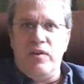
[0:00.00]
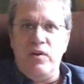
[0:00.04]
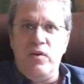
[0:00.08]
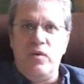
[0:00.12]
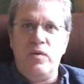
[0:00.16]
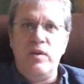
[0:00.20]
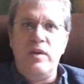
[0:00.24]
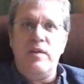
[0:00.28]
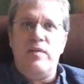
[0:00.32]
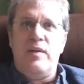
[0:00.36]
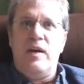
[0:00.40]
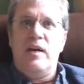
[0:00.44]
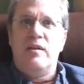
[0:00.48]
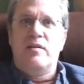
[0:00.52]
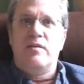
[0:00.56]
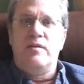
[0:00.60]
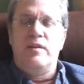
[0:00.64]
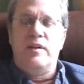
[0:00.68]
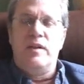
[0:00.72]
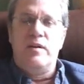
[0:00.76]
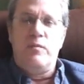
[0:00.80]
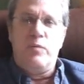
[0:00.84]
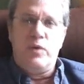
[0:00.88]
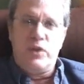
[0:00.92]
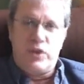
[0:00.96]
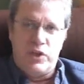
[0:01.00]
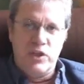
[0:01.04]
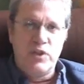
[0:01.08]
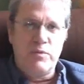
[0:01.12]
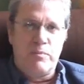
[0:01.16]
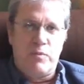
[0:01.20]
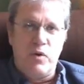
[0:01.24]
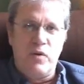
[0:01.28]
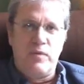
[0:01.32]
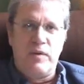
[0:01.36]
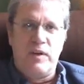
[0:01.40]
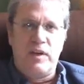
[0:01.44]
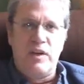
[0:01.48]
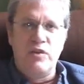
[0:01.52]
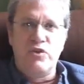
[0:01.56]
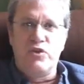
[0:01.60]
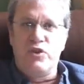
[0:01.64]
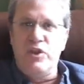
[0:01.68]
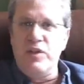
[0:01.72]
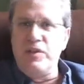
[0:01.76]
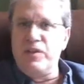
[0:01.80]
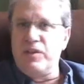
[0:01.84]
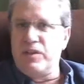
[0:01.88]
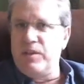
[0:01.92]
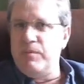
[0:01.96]
the only that which is perfect, is
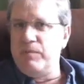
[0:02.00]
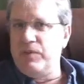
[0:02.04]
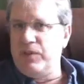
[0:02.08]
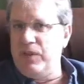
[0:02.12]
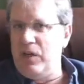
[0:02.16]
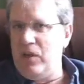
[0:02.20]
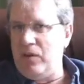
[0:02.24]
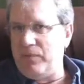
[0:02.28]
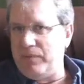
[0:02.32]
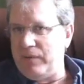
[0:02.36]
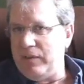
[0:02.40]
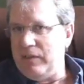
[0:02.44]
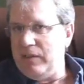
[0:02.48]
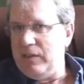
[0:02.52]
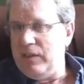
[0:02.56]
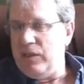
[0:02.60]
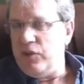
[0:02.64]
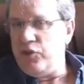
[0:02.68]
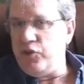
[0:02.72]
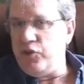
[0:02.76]
Jesus Himself.